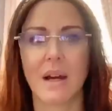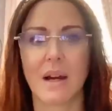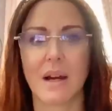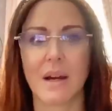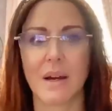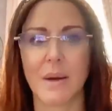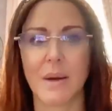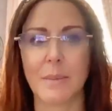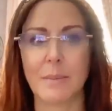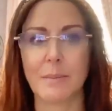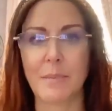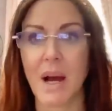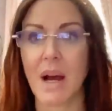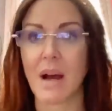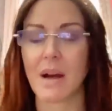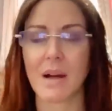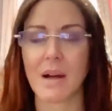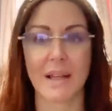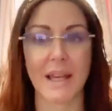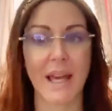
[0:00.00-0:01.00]

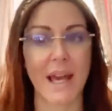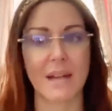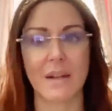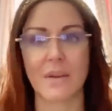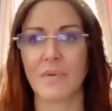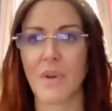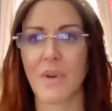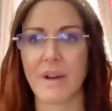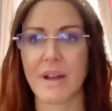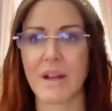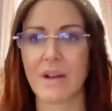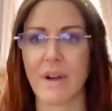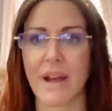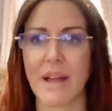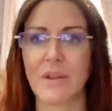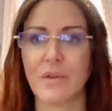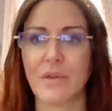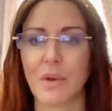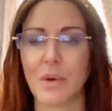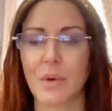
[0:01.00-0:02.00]
But again, I'm very
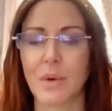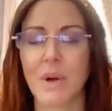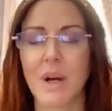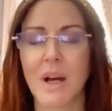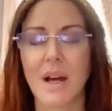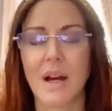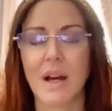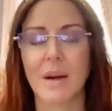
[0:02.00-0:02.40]
grateful.